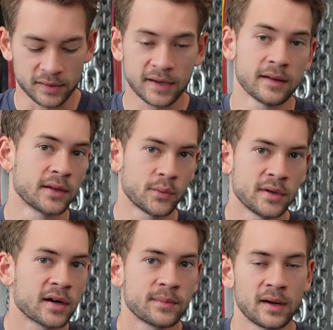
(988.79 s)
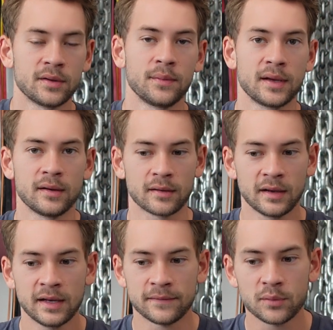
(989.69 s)
Again, like we talked about in the beginning,
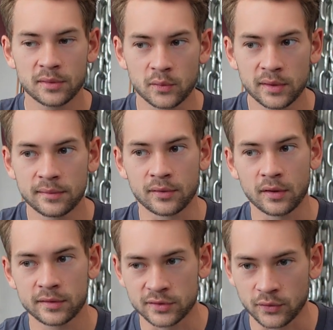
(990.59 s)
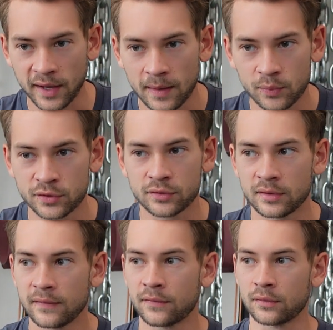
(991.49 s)
if you squeeze your arch, you can't push your
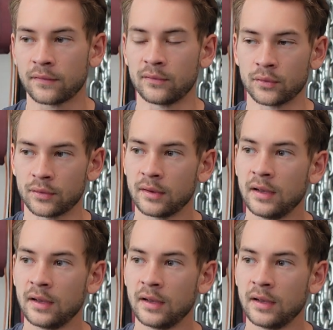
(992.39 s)
knee further forward,